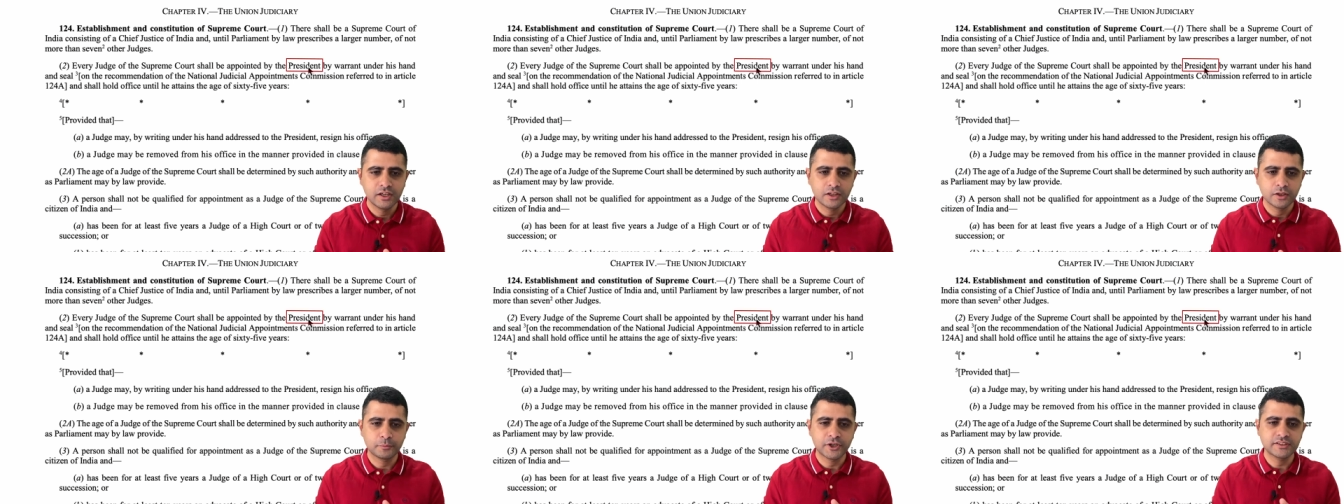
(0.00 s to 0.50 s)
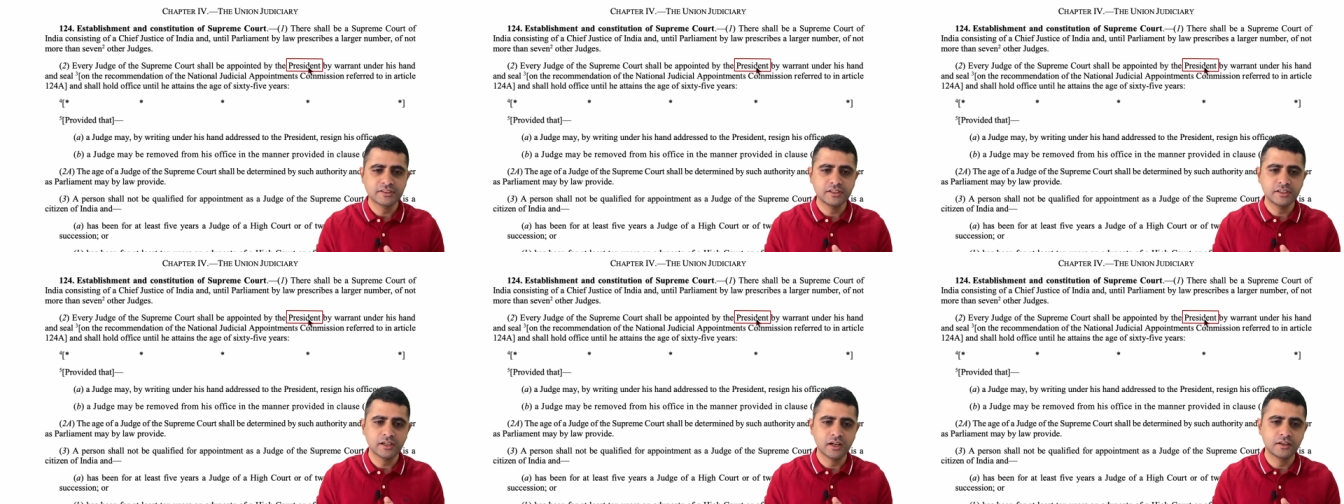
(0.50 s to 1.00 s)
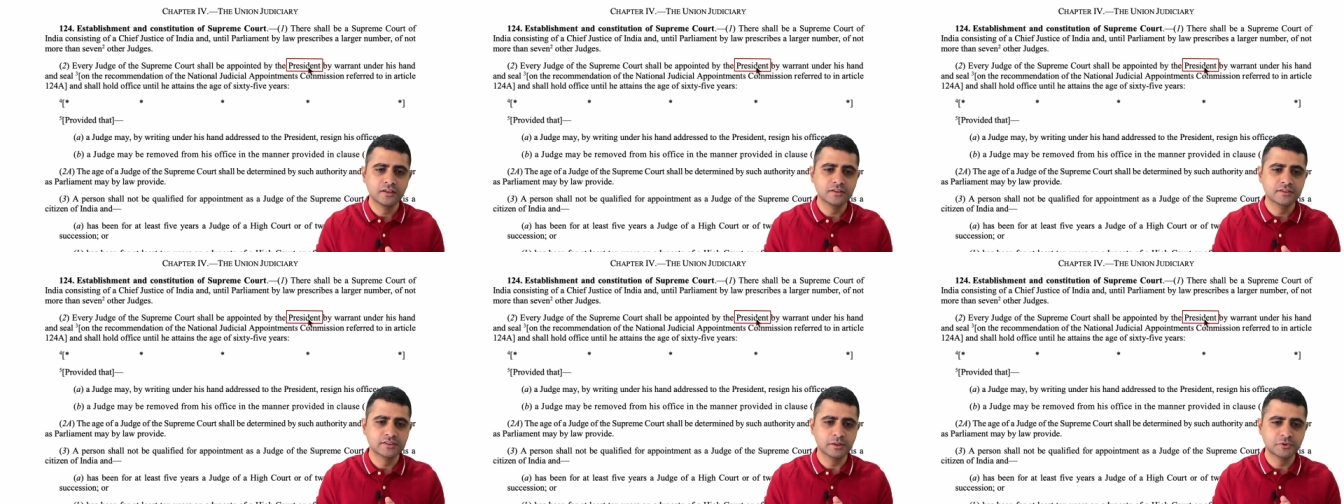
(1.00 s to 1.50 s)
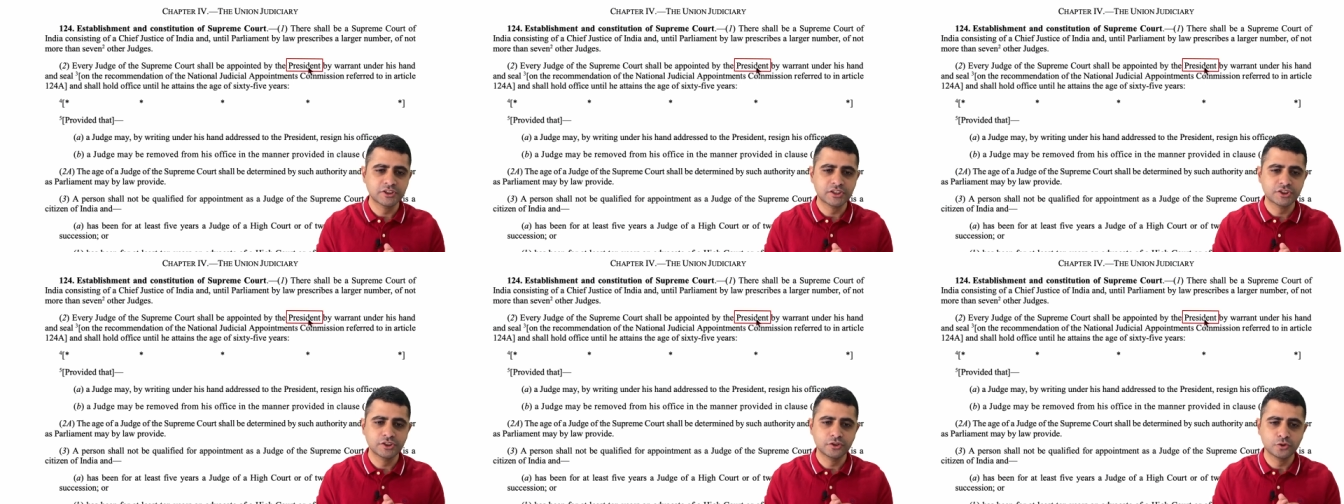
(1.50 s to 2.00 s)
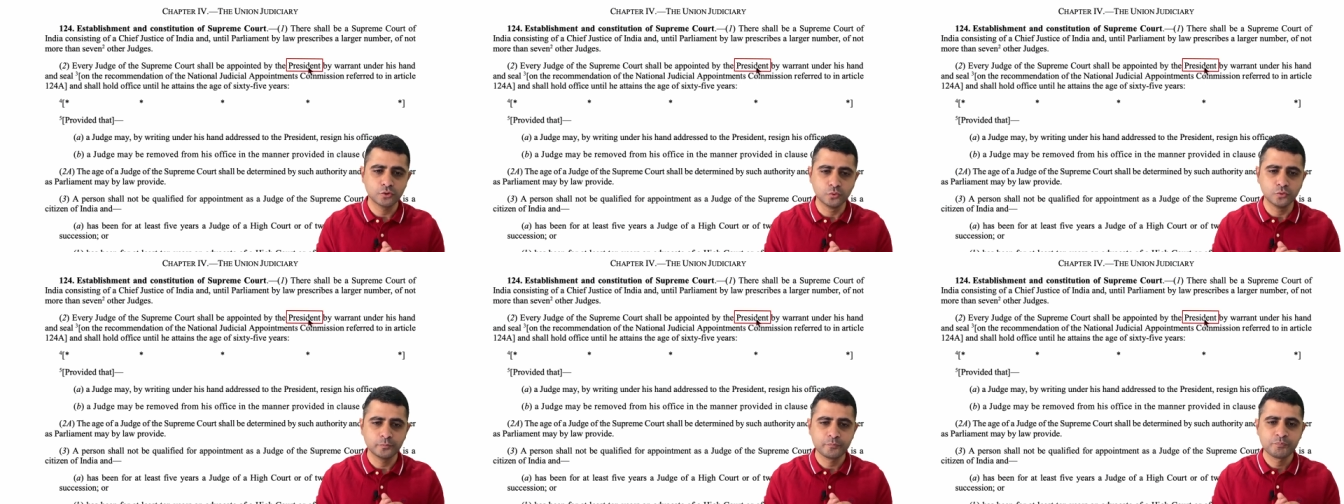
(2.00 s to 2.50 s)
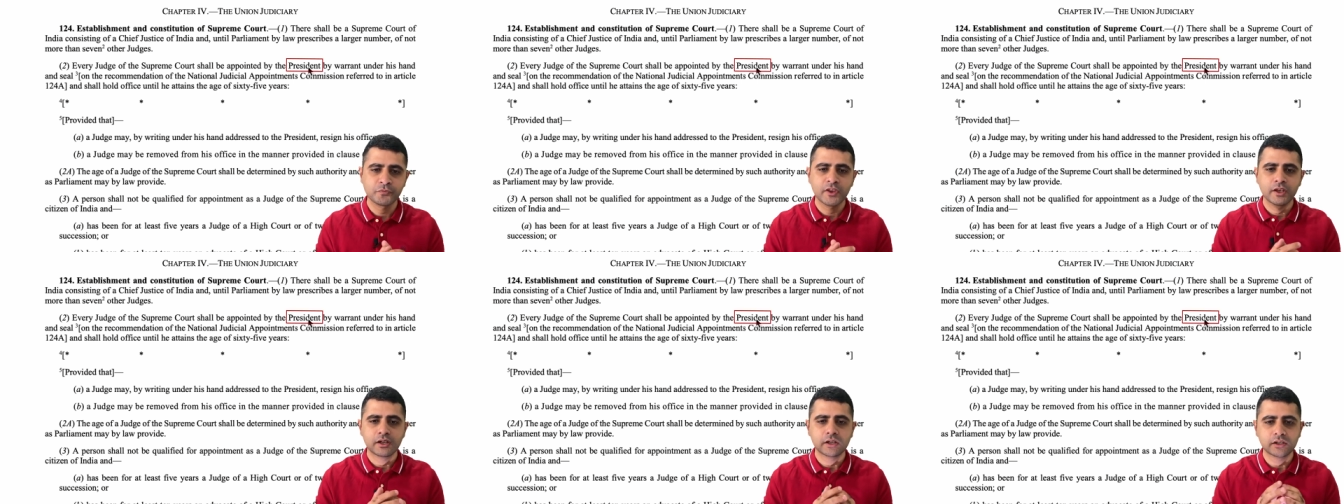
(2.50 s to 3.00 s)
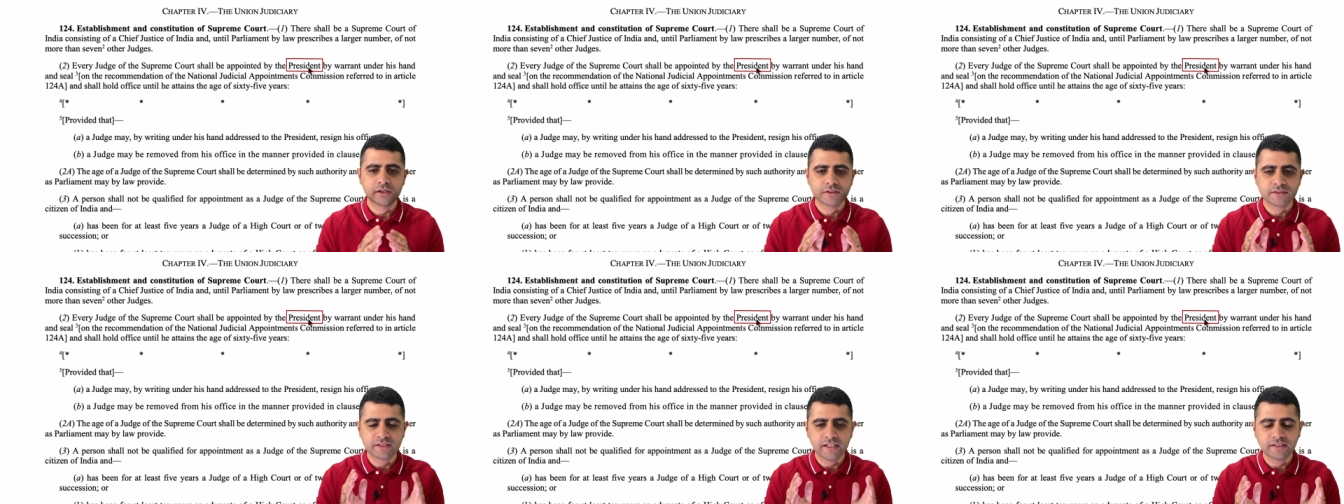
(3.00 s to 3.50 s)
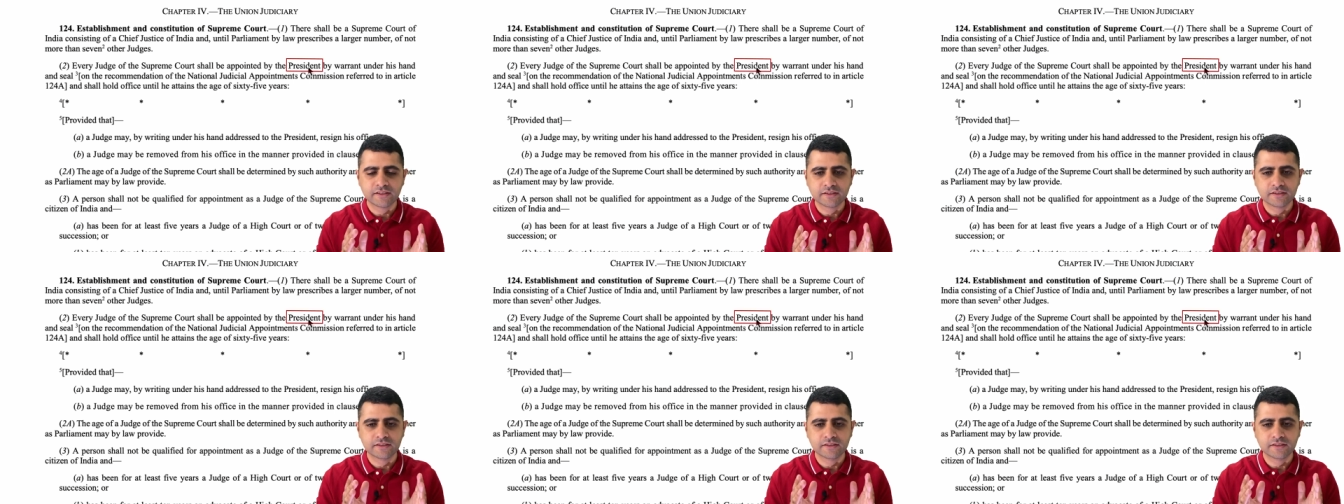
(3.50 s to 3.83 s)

The president under subsection 2 states